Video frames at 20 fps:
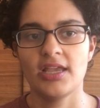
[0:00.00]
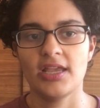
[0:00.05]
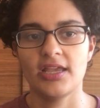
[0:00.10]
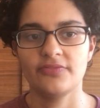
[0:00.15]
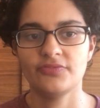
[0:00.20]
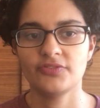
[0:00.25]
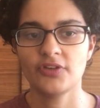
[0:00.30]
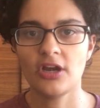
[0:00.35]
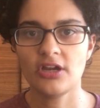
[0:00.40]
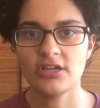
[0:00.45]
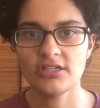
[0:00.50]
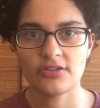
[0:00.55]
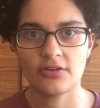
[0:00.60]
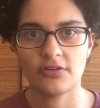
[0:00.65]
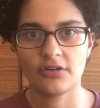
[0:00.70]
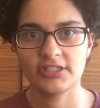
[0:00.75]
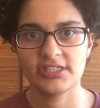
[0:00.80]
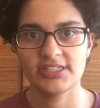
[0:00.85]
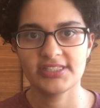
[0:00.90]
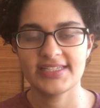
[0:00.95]
And frogs
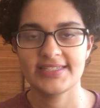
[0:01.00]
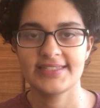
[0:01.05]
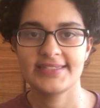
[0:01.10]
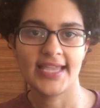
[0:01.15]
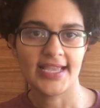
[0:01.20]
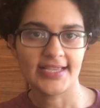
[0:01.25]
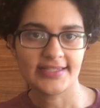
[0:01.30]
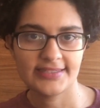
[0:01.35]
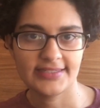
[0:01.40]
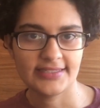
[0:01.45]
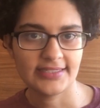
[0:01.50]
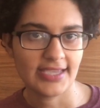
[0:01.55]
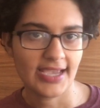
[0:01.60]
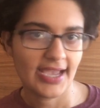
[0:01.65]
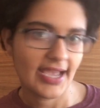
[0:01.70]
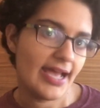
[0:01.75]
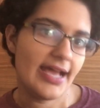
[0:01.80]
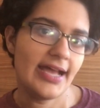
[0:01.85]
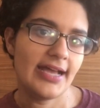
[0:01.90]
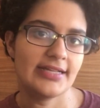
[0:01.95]
aren't as sexy
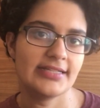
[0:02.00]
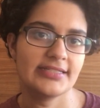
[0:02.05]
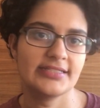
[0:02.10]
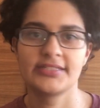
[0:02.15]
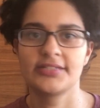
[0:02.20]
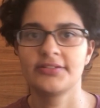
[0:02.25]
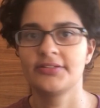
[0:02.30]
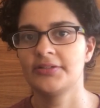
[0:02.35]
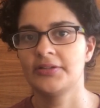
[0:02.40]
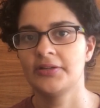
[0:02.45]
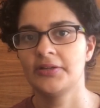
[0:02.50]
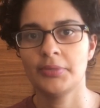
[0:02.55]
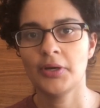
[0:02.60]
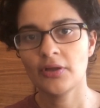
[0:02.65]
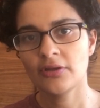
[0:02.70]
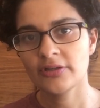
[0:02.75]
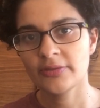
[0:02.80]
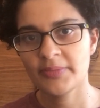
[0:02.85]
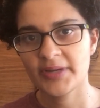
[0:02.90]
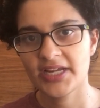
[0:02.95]
as
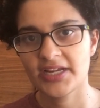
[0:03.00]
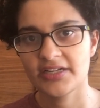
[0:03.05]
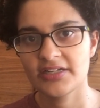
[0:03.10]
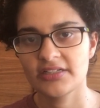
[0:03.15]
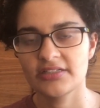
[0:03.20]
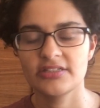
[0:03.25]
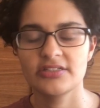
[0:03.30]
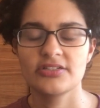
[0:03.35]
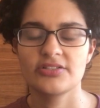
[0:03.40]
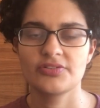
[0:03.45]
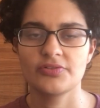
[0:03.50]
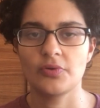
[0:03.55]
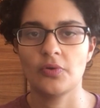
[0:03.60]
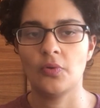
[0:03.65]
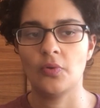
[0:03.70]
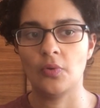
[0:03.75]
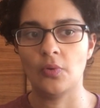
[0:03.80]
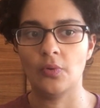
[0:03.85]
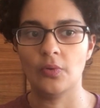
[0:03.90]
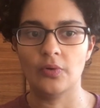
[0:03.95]
polar bears
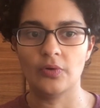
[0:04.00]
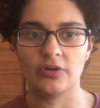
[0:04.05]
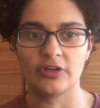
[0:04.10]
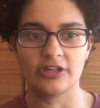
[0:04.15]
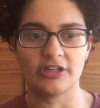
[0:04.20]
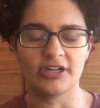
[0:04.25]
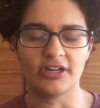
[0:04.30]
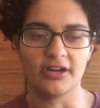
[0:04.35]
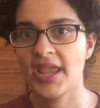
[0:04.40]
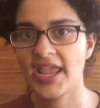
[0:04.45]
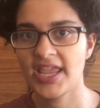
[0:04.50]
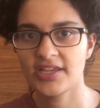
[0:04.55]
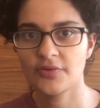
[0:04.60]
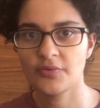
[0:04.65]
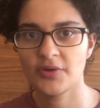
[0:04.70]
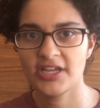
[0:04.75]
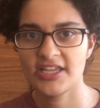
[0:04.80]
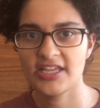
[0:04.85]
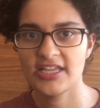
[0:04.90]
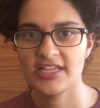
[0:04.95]
or
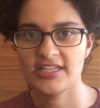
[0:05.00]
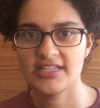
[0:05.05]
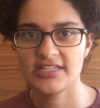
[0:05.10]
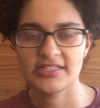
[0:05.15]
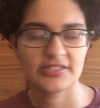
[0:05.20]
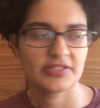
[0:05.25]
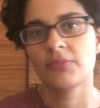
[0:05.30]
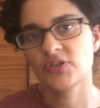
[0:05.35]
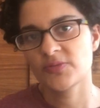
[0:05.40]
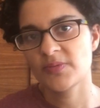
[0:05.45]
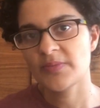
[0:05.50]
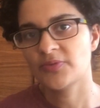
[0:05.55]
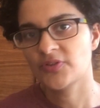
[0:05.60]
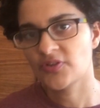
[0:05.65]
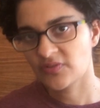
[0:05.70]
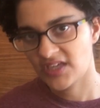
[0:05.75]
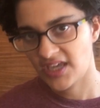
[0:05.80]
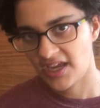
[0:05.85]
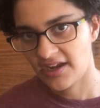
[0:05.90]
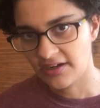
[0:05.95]
penguins. Most people
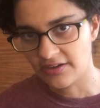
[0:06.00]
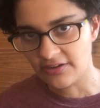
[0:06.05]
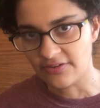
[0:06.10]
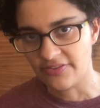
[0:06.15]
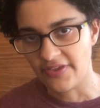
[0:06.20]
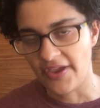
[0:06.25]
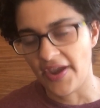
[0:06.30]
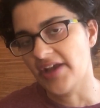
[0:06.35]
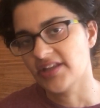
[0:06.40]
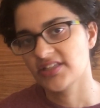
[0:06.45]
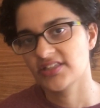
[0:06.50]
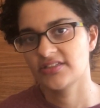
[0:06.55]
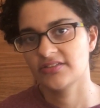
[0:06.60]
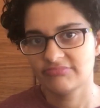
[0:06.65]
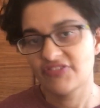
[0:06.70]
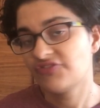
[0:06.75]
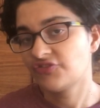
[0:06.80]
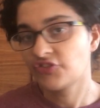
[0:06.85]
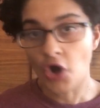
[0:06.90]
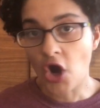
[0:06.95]
don't care that
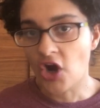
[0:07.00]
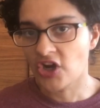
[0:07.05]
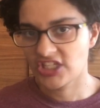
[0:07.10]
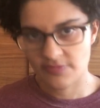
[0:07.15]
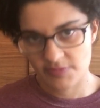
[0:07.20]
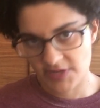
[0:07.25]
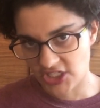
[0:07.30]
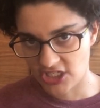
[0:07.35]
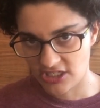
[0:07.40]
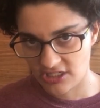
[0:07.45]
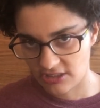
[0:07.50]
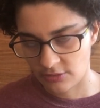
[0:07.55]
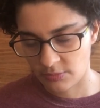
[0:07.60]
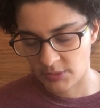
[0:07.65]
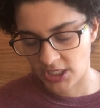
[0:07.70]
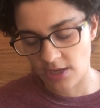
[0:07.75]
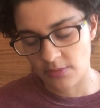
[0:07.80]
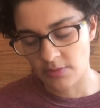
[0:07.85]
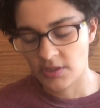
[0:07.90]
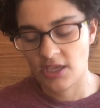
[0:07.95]
frog species are
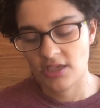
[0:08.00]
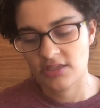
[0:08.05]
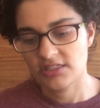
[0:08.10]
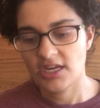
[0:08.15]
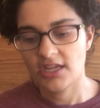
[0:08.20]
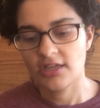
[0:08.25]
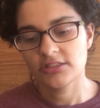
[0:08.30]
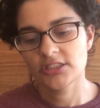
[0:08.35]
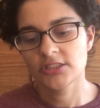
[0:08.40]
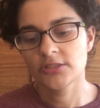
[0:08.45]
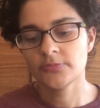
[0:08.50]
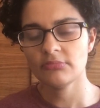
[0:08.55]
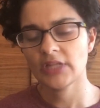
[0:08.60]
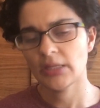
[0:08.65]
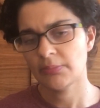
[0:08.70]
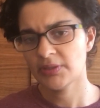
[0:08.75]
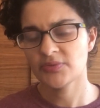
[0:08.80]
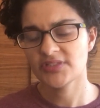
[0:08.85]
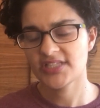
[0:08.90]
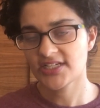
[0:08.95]
becoming extinct.
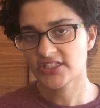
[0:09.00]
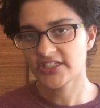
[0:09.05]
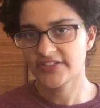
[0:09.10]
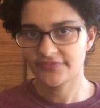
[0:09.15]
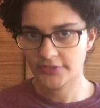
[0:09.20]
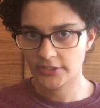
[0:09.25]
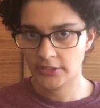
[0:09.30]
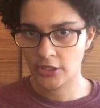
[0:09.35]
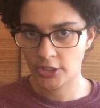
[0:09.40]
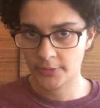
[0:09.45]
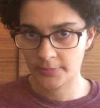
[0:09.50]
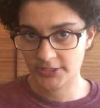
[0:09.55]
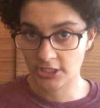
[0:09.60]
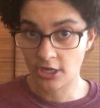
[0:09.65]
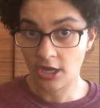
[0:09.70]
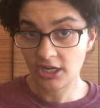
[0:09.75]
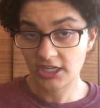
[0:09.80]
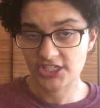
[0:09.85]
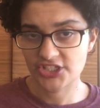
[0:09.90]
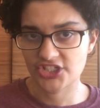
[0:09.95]
But it was actually for
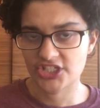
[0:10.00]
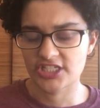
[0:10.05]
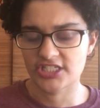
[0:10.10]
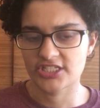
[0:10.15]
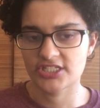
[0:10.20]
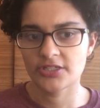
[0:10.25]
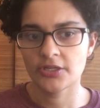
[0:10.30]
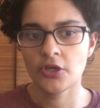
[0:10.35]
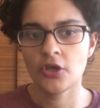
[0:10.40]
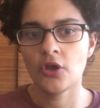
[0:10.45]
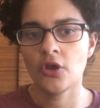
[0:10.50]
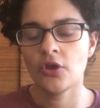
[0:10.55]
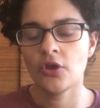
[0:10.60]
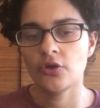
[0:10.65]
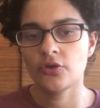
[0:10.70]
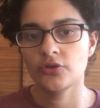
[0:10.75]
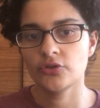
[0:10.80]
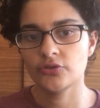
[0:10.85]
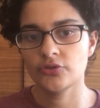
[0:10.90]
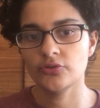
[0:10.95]
herpetologists
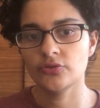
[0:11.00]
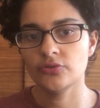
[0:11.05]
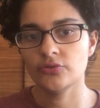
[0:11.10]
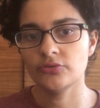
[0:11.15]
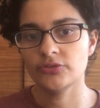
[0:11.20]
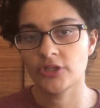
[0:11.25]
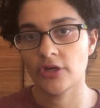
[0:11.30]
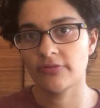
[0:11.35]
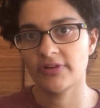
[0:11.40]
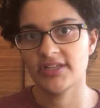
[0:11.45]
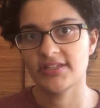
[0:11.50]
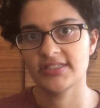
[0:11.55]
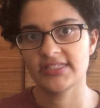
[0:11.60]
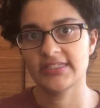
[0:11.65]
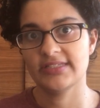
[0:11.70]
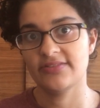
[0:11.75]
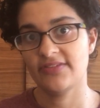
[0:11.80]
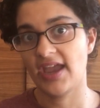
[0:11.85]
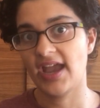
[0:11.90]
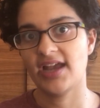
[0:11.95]
who
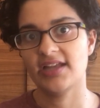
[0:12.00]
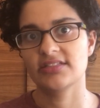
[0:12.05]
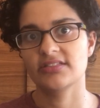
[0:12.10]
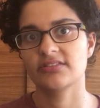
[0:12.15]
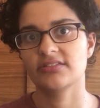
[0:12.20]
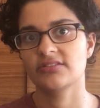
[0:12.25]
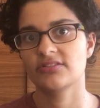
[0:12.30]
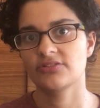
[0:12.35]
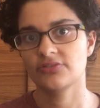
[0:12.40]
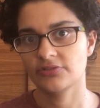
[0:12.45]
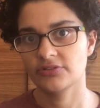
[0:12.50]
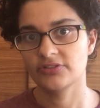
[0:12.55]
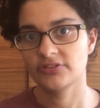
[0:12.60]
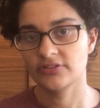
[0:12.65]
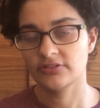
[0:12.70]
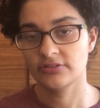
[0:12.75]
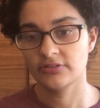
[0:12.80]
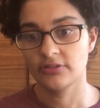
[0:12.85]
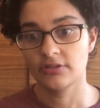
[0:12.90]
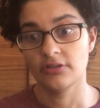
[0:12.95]
noticed that
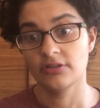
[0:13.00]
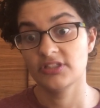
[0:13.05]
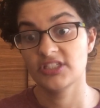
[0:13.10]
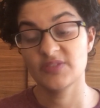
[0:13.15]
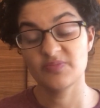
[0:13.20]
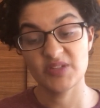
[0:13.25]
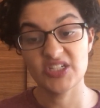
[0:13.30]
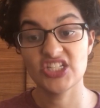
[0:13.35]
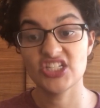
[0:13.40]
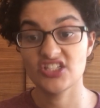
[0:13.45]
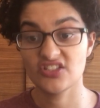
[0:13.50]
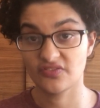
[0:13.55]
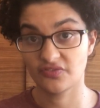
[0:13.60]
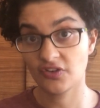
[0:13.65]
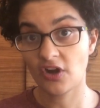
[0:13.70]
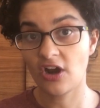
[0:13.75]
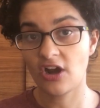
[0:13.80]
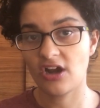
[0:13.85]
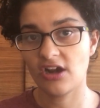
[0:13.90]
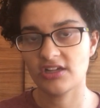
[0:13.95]
certain species of
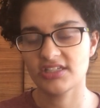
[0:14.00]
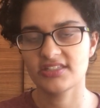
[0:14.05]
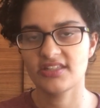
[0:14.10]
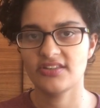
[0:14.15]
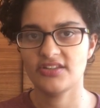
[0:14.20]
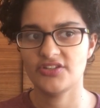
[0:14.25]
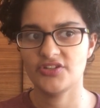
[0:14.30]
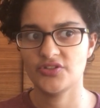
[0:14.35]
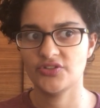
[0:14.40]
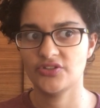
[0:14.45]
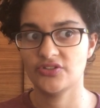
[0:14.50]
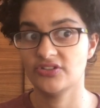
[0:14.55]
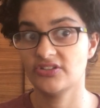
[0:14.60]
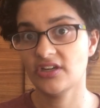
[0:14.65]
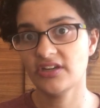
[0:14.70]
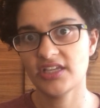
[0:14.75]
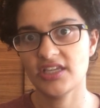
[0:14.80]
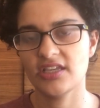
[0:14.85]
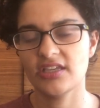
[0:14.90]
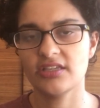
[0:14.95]
frogs that they used to
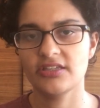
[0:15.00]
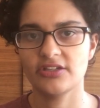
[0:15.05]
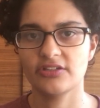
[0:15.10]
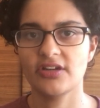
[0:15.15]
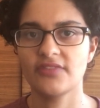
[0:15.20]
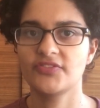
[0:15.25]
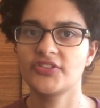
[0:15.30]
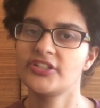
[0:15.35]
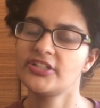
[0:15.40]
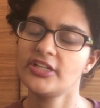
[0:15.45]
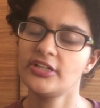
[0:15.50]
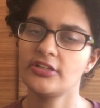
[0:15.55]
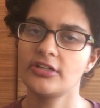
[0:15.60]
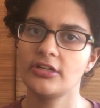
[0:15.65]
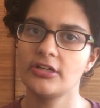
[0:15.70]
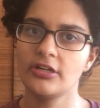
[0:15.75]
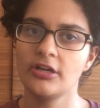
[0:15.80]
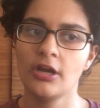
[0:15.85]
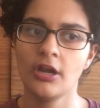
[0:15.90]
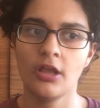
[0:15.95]
study year after
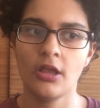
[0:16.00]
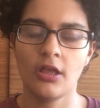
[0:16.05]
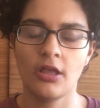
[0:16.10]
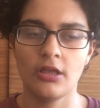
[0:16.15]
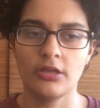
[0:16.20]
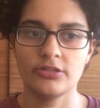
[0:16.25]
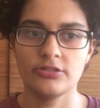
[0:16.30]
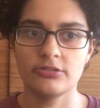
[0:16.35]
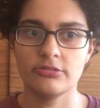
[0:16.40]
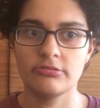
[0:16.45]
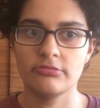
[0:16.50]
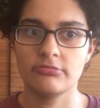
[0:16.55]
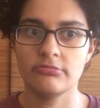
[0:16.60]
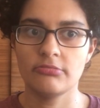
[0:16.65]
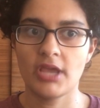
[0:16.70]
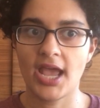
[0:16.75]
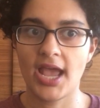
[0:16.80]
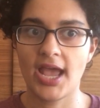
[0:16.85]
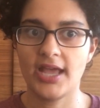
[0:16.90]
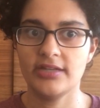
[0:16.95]
year
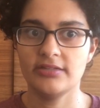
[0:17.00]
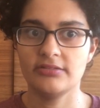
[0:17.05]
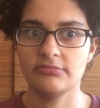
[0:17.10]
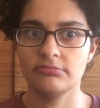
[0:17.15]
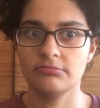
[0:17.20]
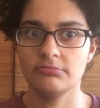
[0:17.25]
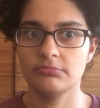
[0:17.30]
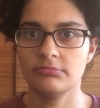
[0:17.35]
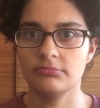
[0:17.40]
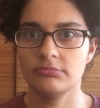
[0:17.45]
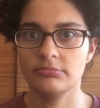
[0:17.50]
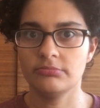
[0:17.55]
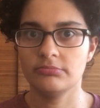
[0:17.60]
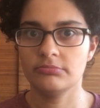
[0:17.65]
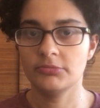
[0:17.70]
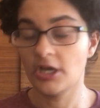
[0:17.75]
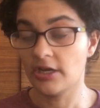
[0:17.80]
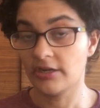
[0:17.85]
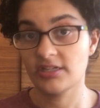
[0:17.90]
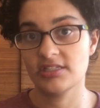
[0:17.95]
had
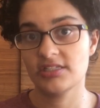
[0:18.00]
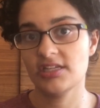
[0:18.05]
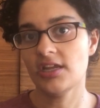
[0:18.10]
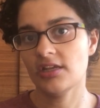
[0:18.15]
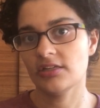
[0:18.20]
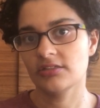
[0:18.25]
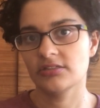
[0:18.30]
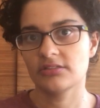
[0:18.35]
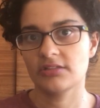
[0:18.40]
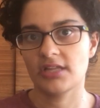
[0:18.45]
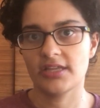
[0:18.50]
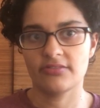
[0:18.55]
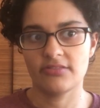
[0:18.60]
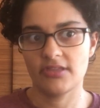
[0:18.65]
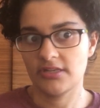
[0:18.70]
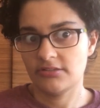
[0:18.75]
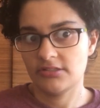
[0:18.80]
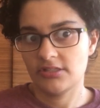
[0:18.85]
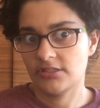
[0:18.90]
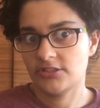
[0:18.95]
gone extinct. Like,
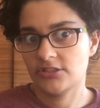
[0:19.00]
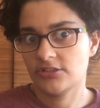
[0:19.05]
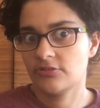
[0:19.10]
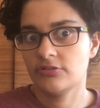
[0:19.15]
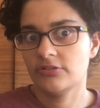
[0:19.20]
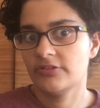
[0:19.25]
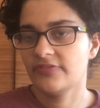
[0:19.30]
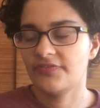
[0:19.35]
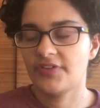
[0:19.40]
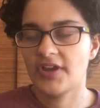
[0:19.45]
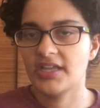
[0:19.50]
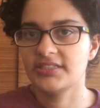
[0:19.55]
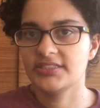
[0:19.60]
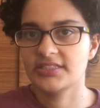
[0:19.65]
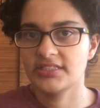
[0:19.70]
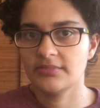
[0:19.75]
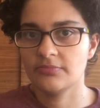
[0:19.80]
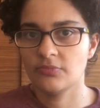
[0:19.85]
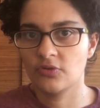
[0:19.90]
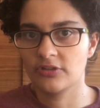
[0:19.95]
they just couldn't find
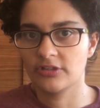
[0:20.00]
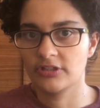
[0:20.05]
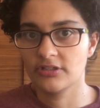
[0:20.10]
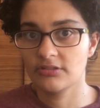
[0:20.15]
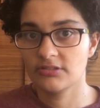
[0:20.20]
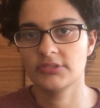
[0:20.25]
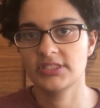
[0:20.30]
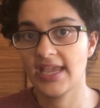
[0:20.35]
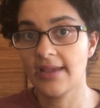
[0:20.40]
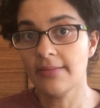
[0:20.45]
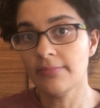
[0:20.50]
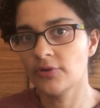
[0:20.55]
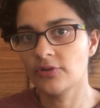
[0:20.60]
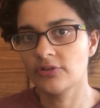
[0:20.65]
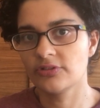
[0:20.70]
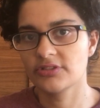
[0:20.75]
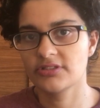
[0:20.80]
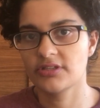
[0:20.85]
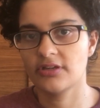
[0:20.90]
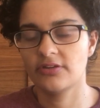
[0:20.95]
any more
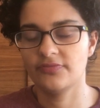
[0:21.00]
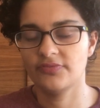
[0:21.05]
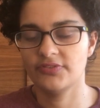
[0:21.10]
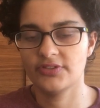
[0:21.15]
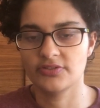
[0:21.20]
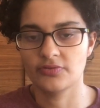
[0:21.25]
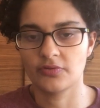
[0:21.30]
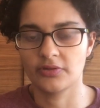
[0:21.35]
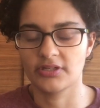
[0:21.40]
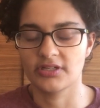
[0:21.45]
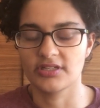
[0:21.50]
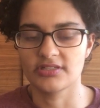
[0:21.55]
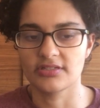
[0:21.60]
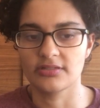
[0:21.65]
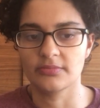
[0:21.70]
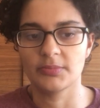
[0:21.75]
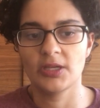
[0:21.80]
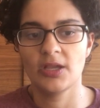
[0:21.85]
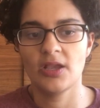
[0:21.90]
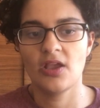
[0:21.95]
samples of this
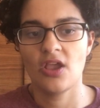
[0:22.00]
organism.